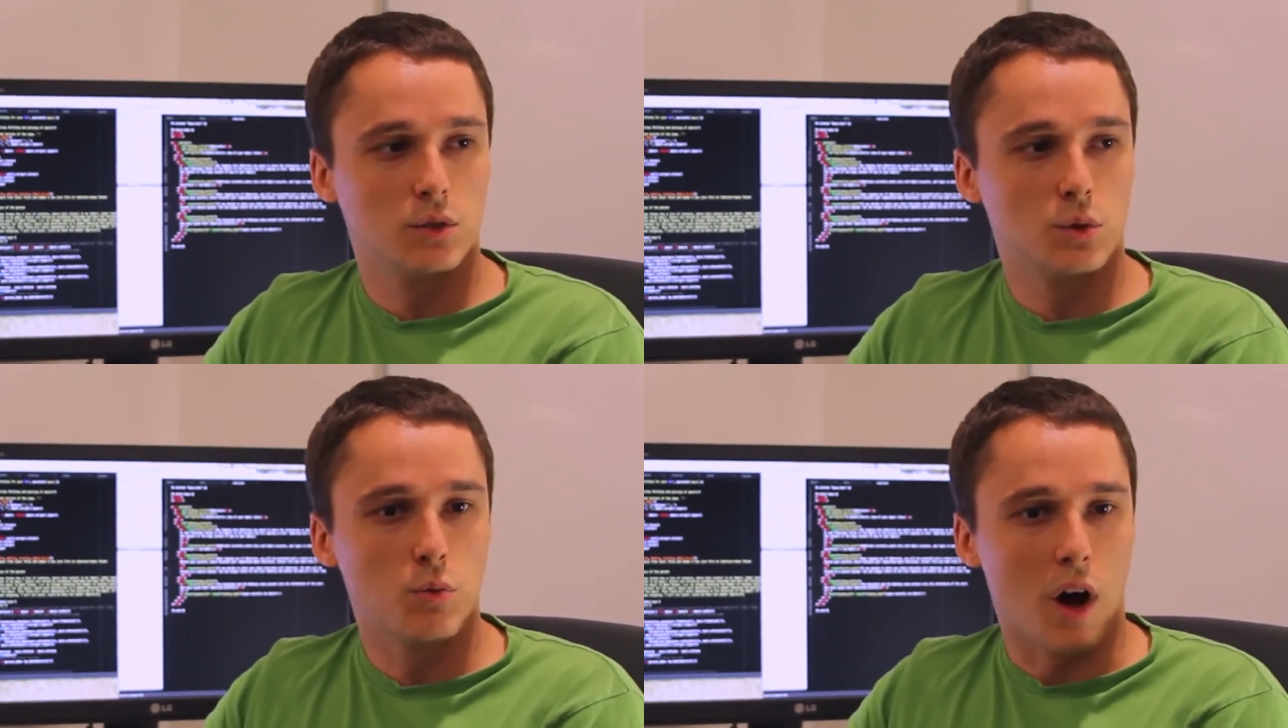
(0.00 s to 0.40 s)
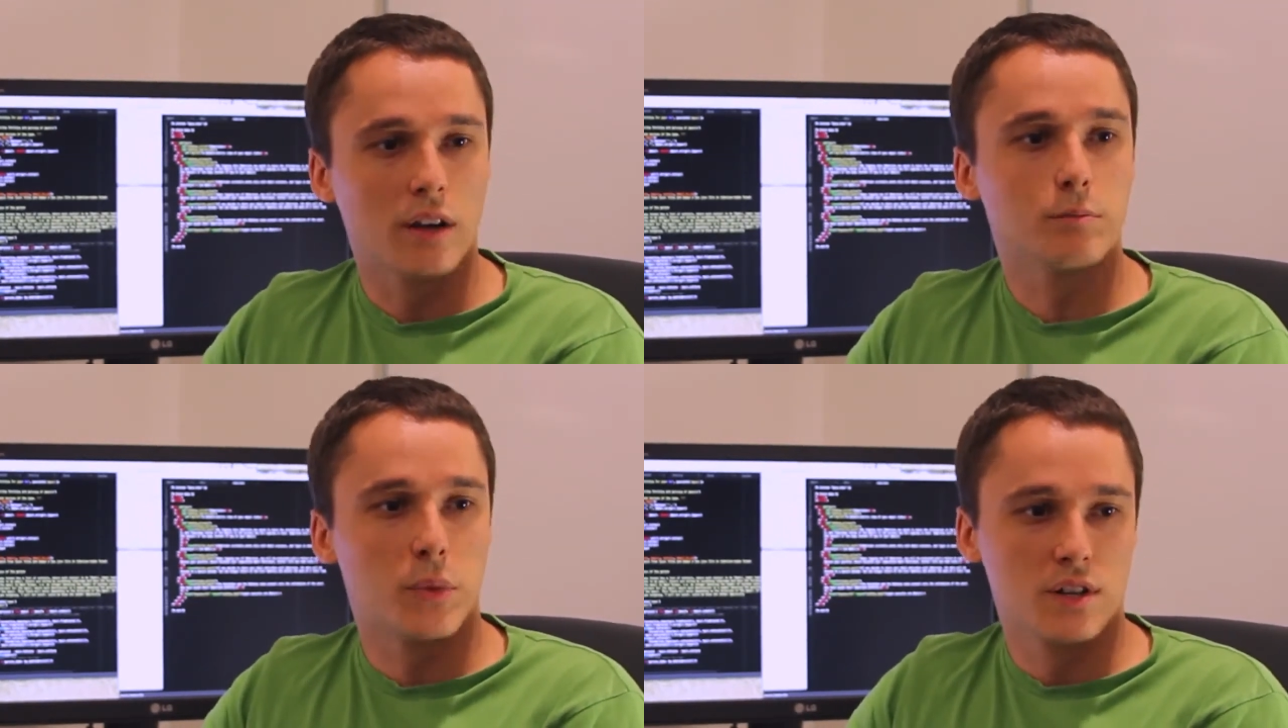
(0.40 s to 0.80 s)
to
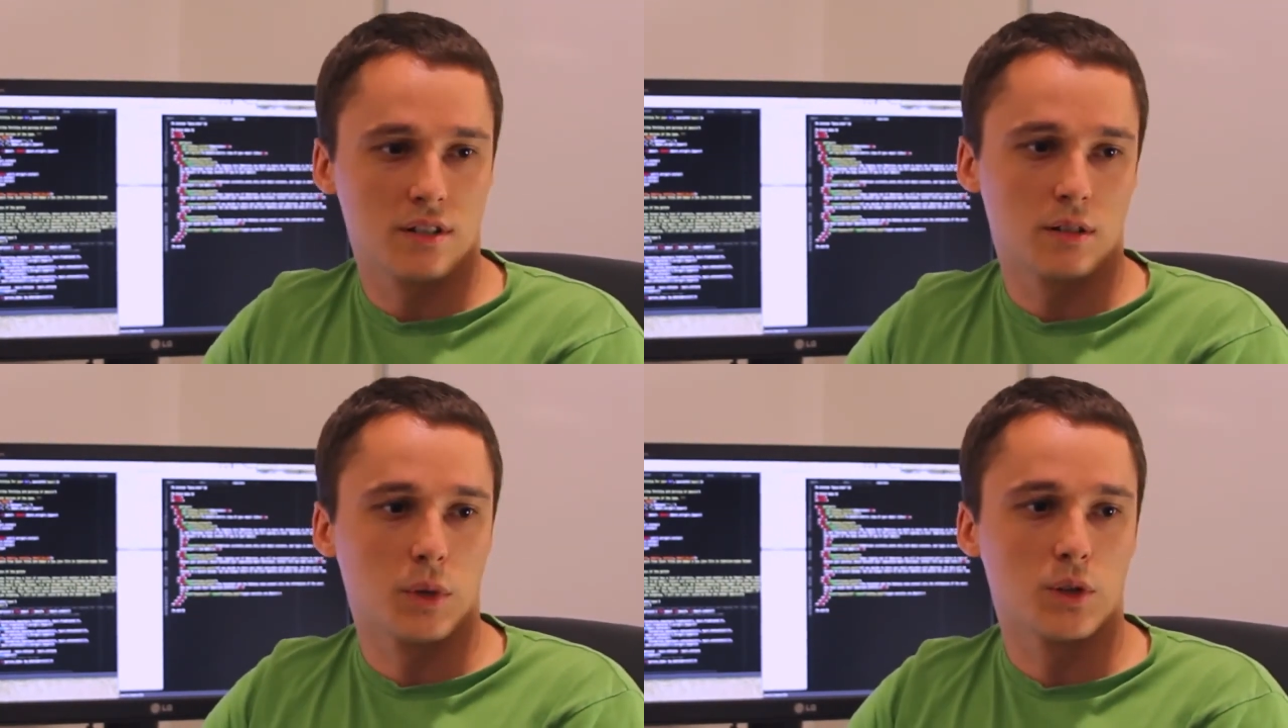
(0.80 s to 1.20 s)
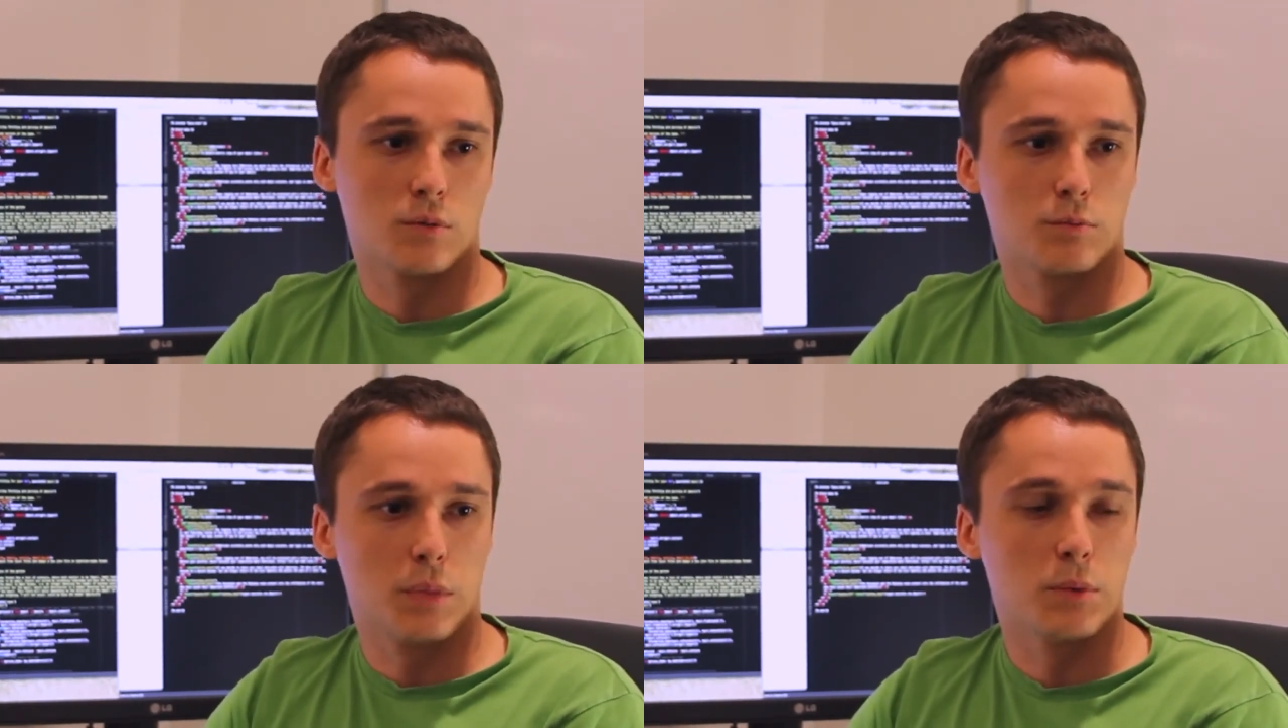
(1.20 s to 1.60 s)
one person
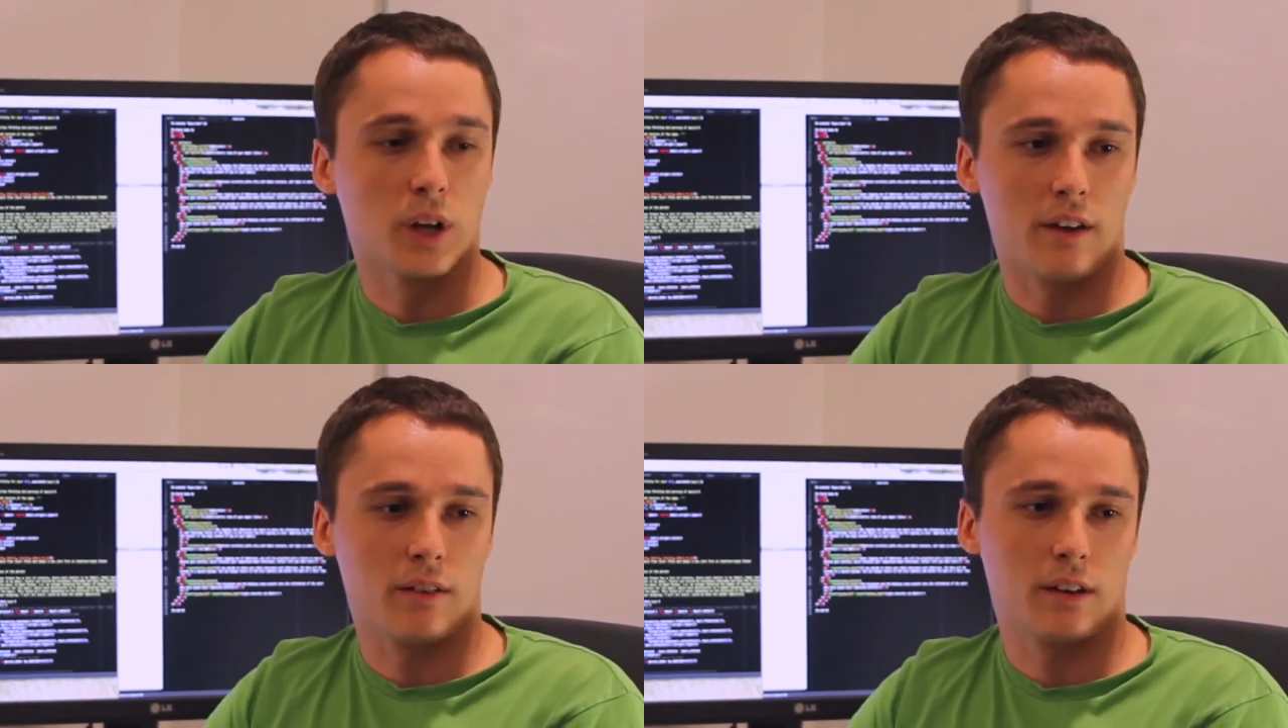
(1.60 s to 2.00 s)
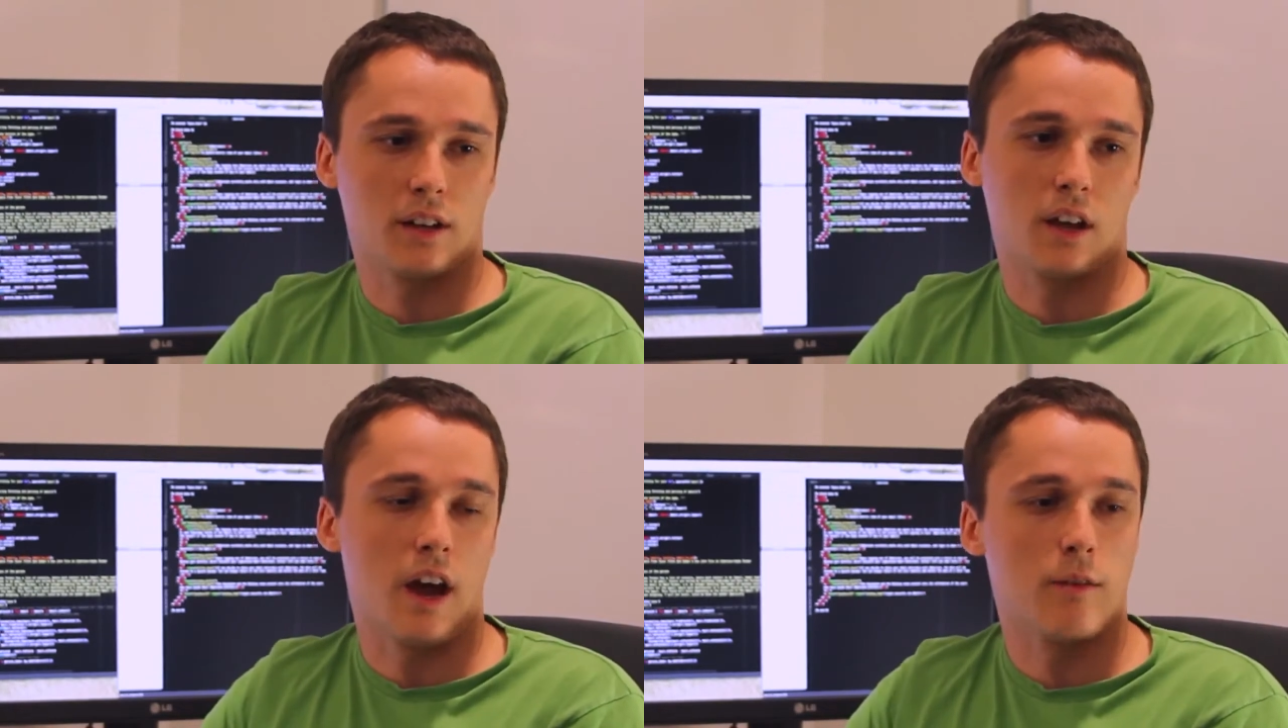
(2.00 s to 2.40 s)
because people
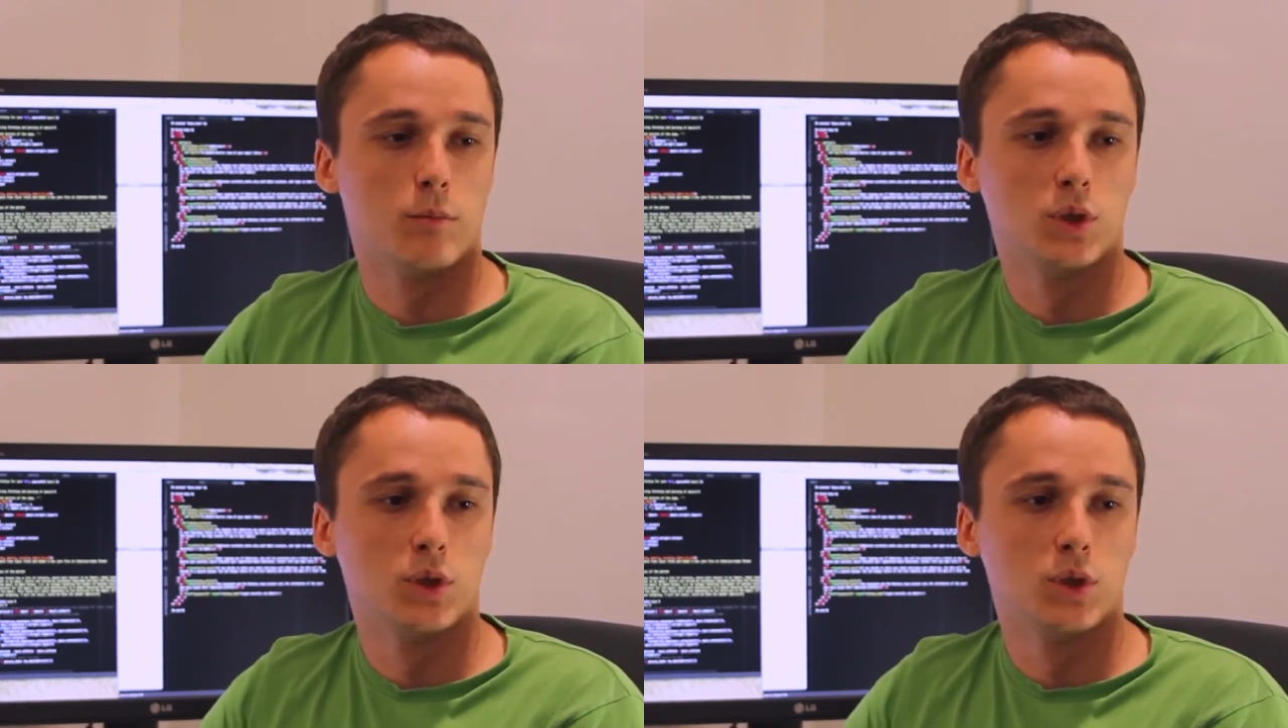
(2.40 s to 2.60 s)
can have